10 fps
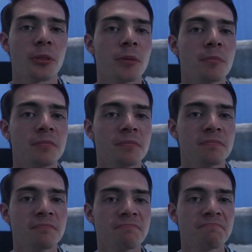on them.
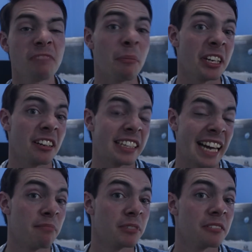A bit like
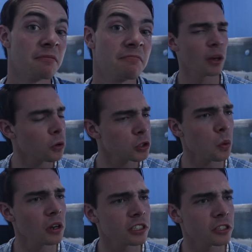Camden. There was
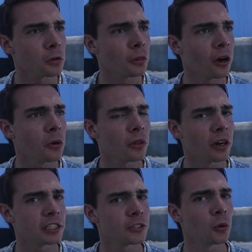one stall, though, that
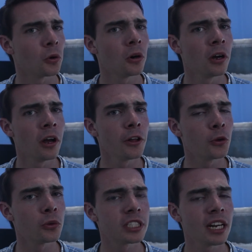I saw
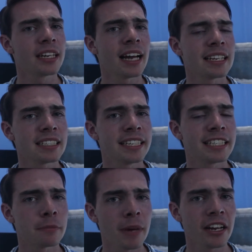that was selling antique
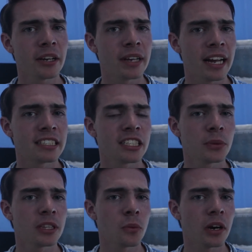tobacco cases
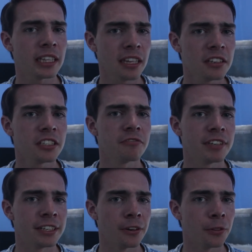with the word London
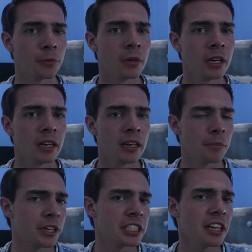written on them,
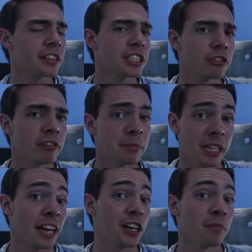because nothing screams,
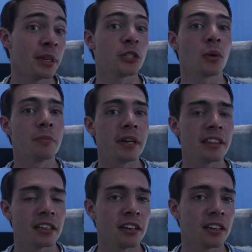hey, I've been to
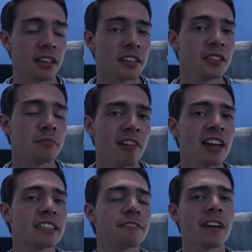Ibiza like a
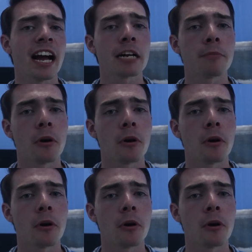London-branded fag